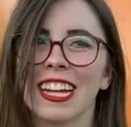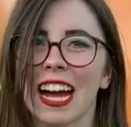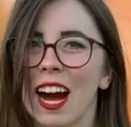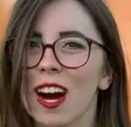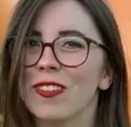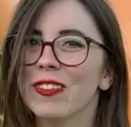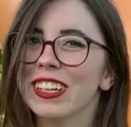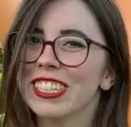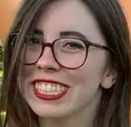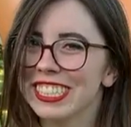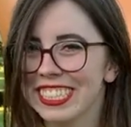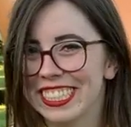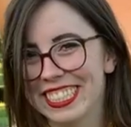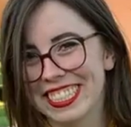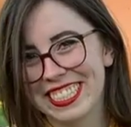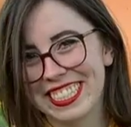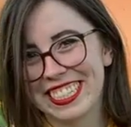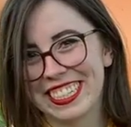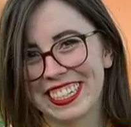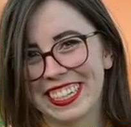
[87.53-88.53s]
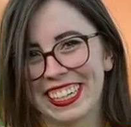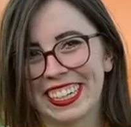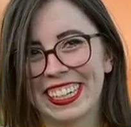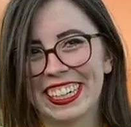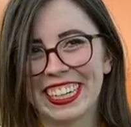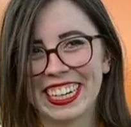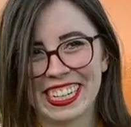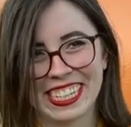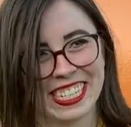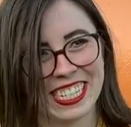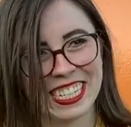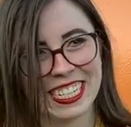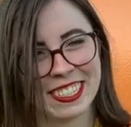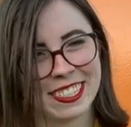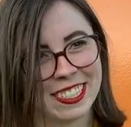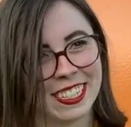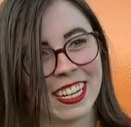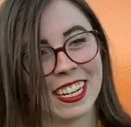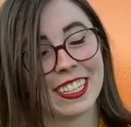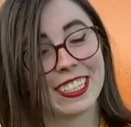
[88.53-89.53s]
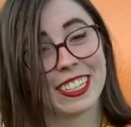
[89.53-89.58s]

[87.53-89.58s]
how much easier it is